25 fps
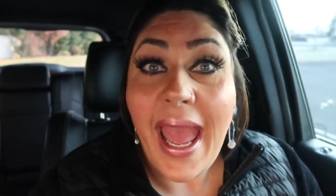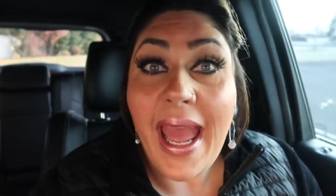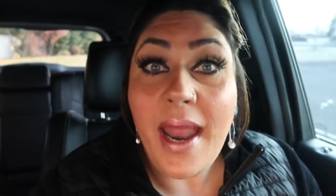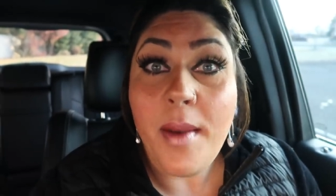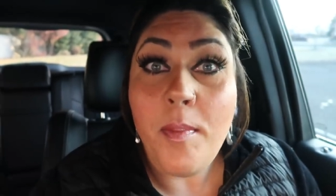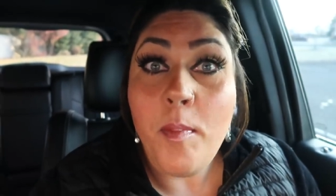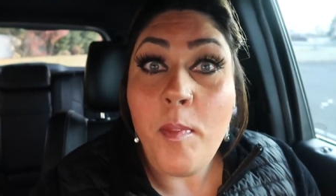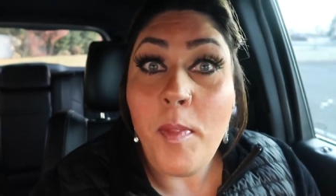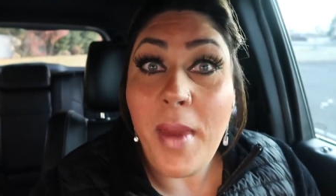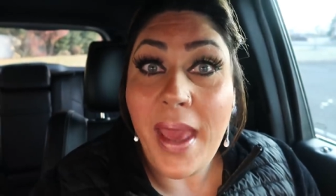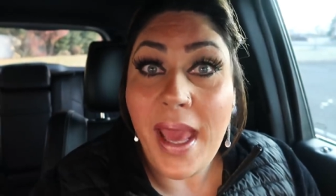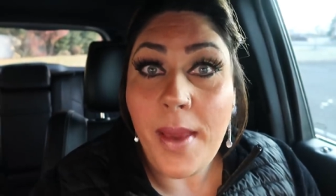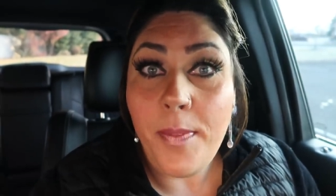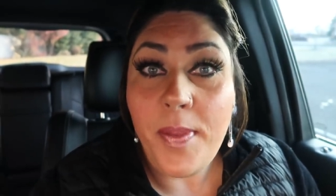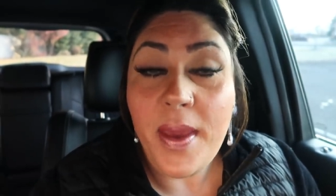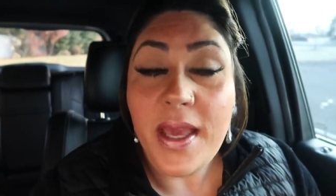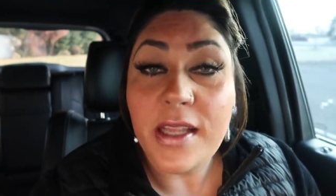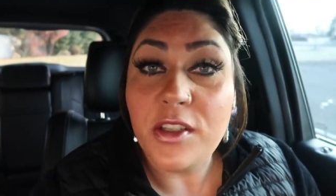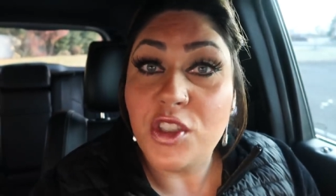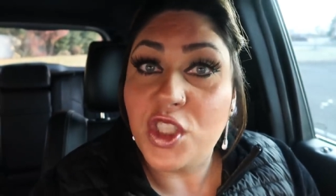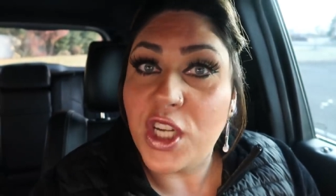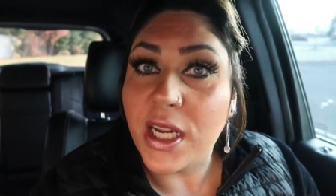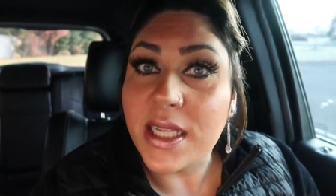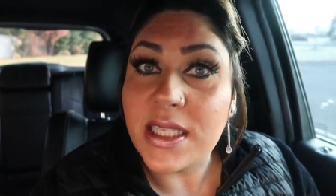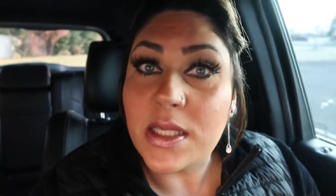And
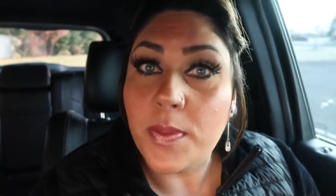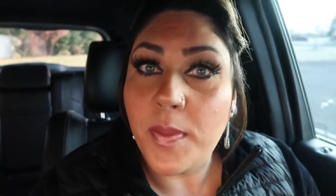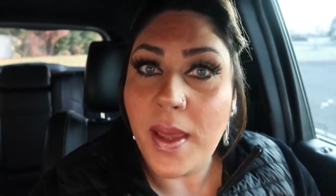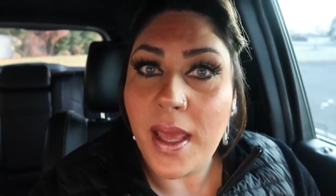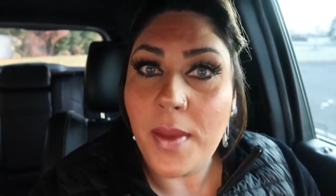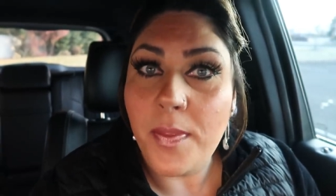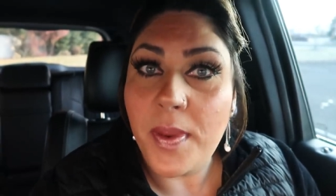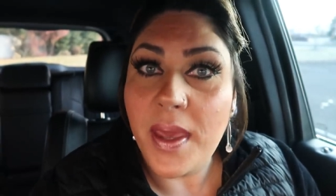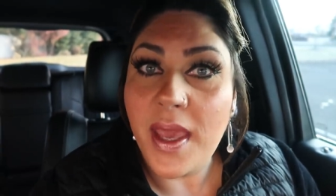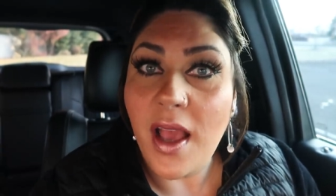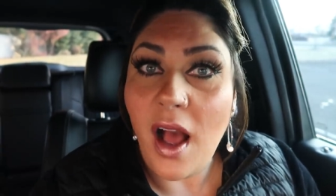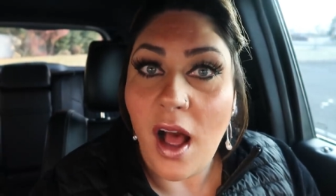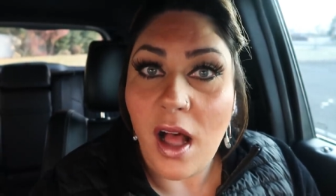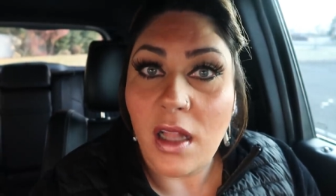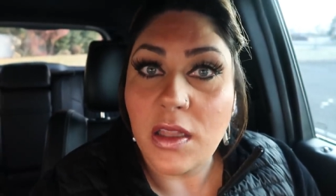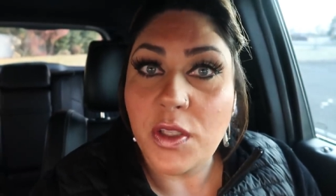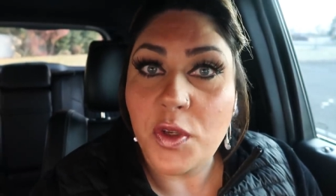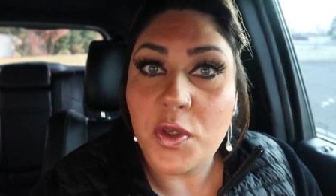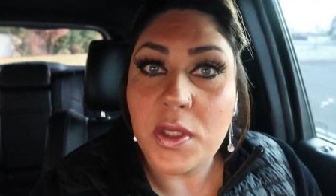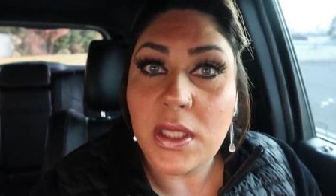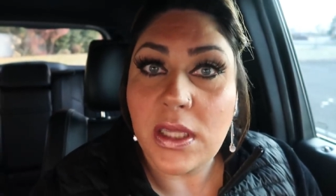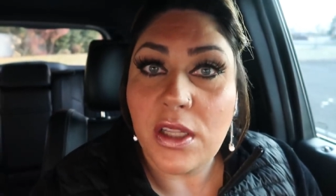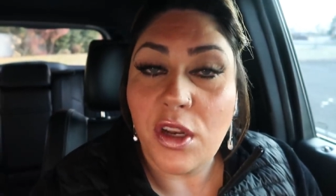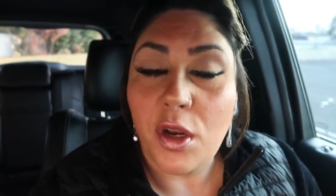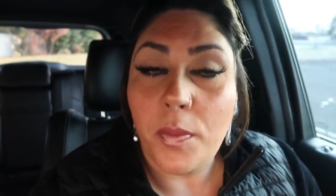maybe, just maybe, I'll
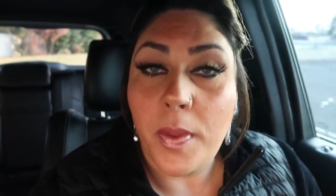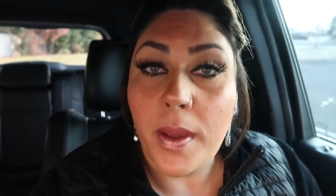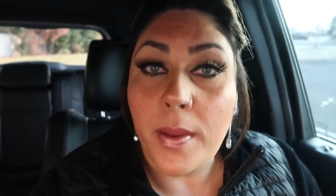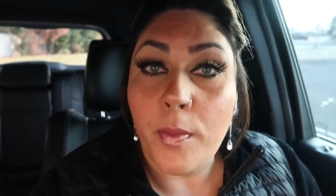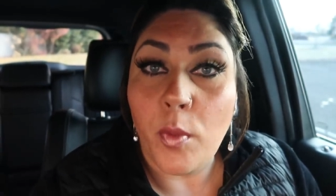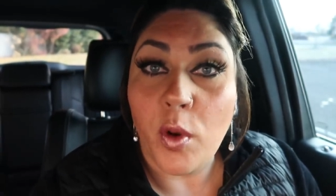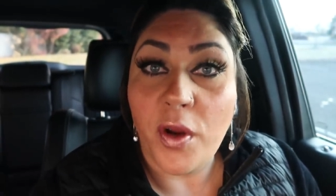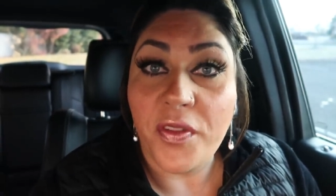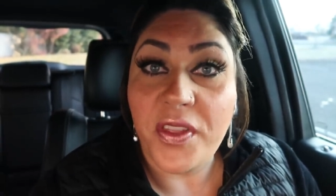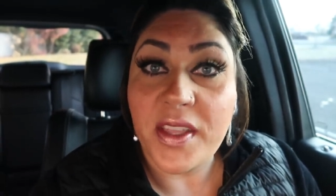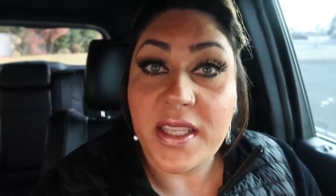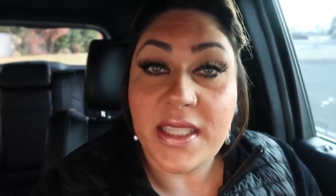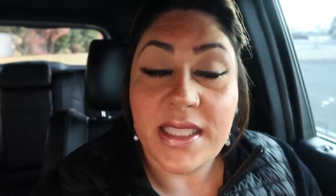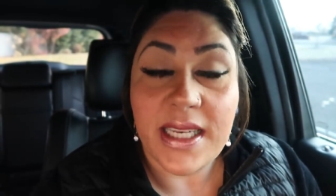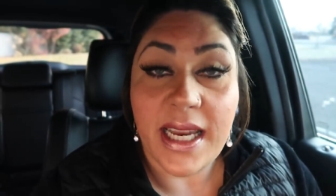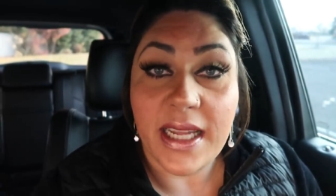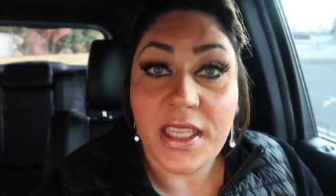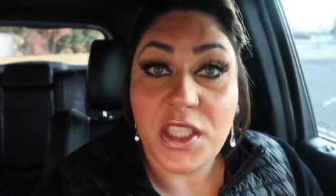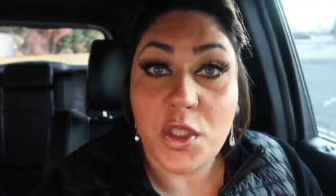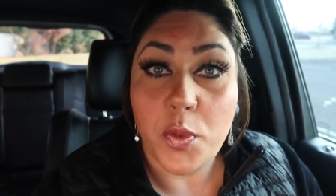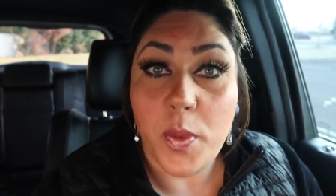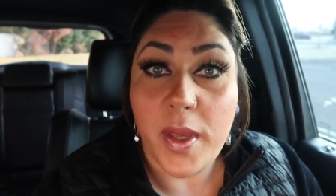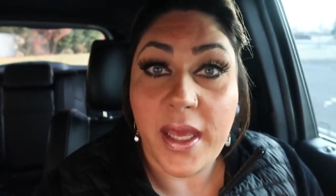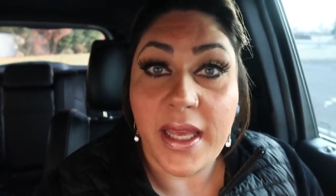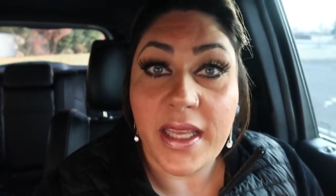lose a little bit more this
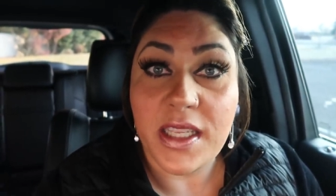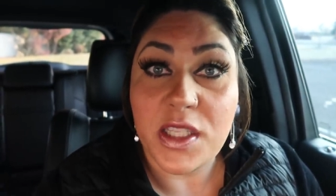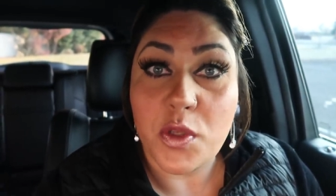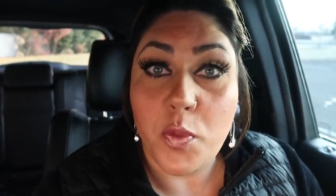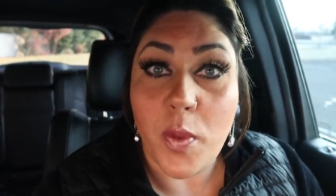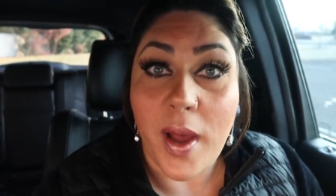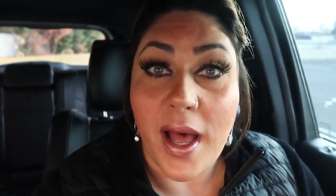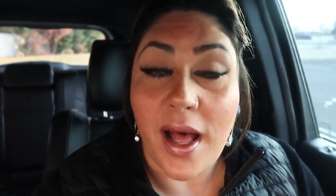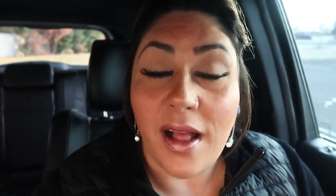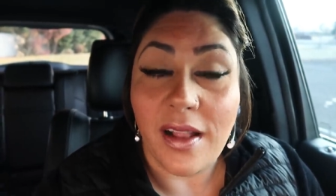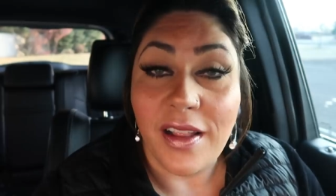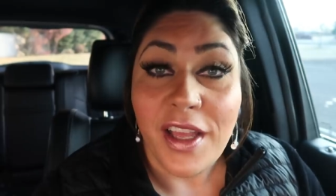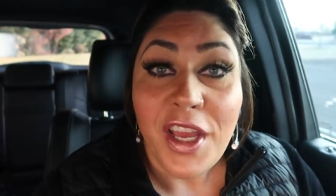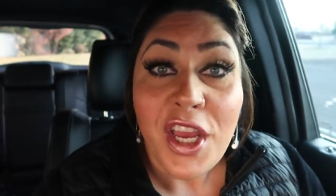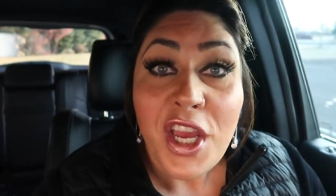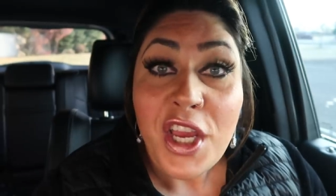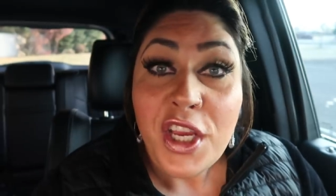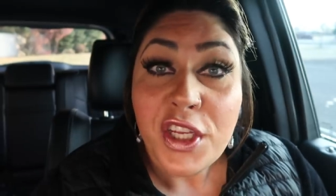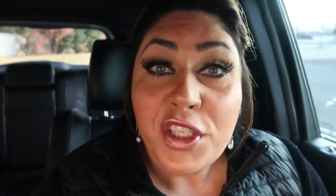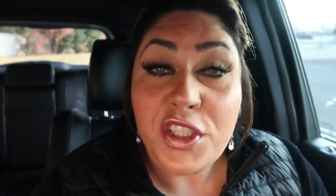next week as well.